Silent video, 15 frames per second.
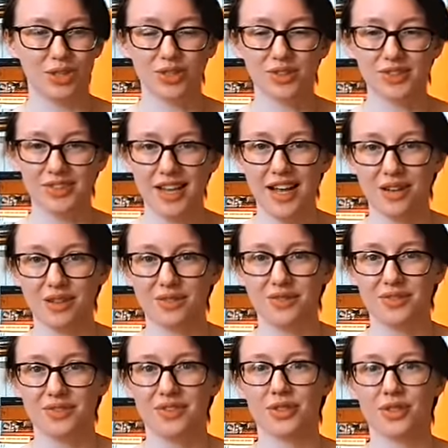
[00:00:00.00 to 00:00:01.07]

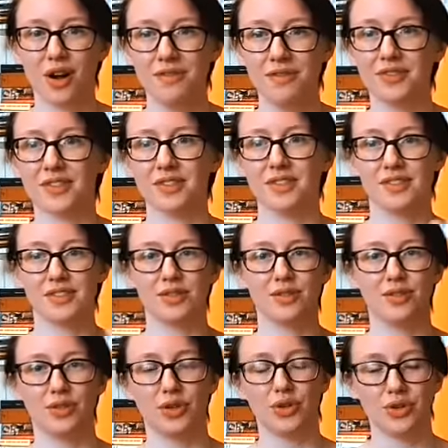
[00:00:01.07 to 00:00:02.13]
yourself, your confidence,
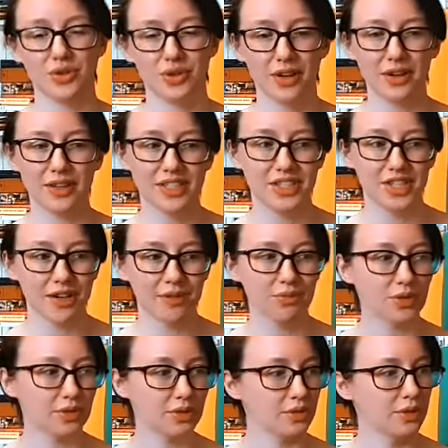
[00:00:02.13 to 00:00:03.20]
your, your
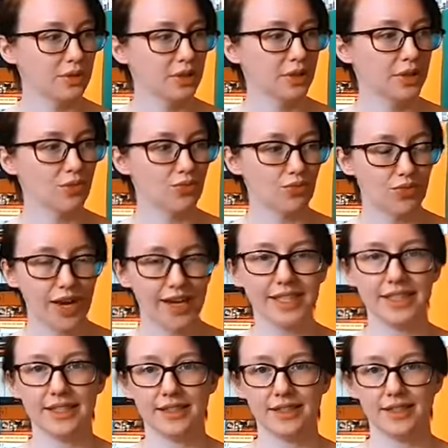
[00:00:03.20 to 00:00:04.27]
general
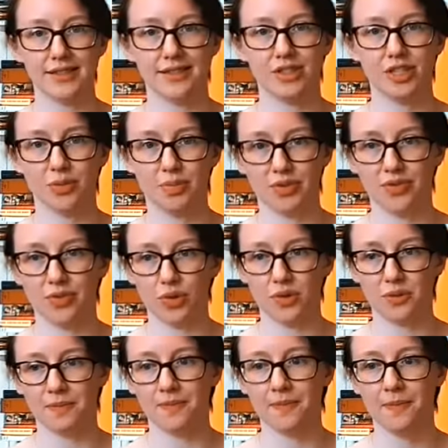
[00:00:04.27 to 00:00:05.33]
readiness to
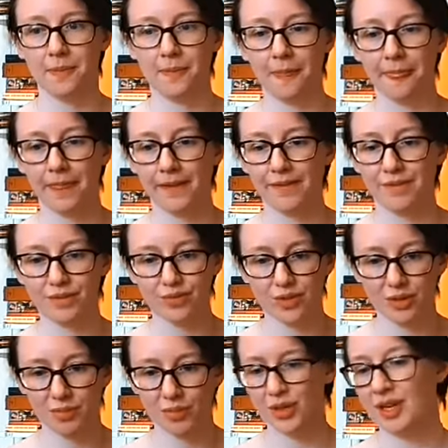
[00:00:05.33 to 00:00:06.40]
perform.
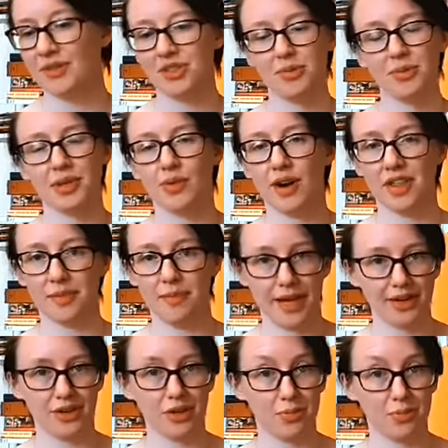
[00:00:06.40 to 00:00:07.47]
The more comfortable you are, the
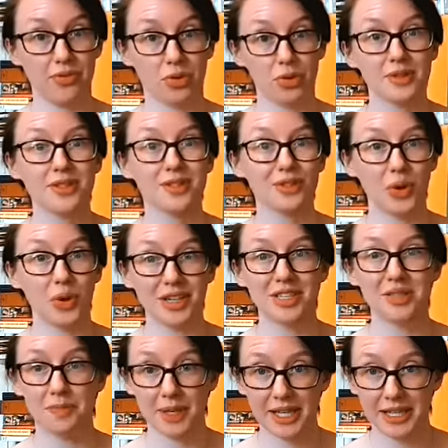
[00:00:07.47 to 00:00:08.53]
better your performance is
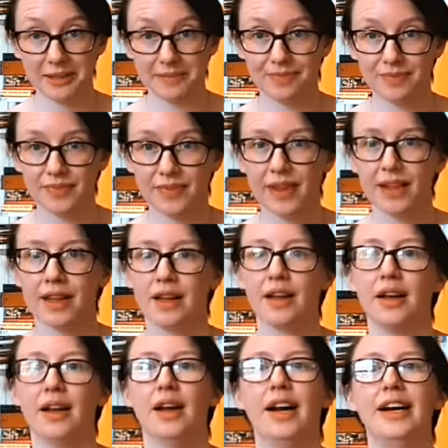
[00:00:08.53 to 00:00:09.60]
going to be.
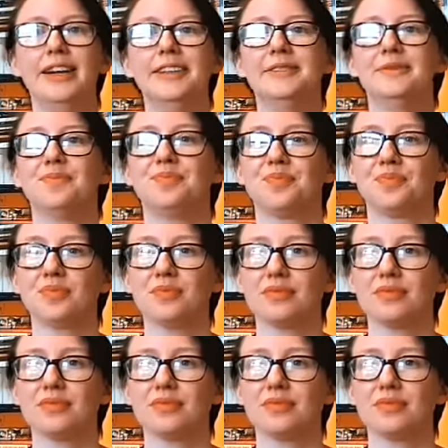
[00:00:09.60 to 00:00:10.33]
Um,